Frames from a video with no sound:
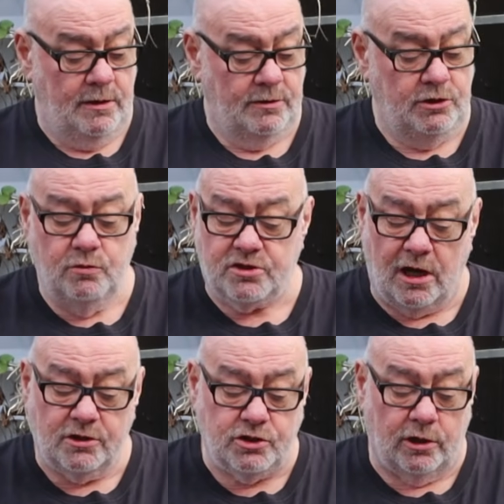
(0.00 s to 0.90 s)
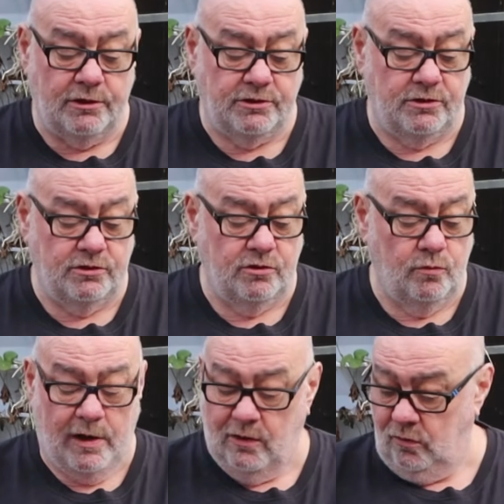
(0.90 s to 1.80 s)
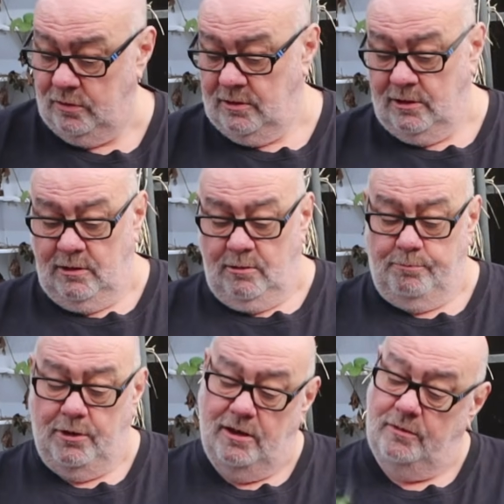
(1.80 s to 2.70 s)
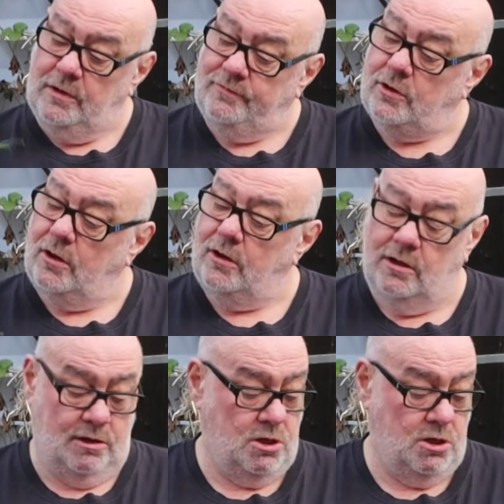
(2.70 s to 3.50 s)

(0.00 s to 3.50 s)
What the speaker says: Utah Giant didn't do well, but we've got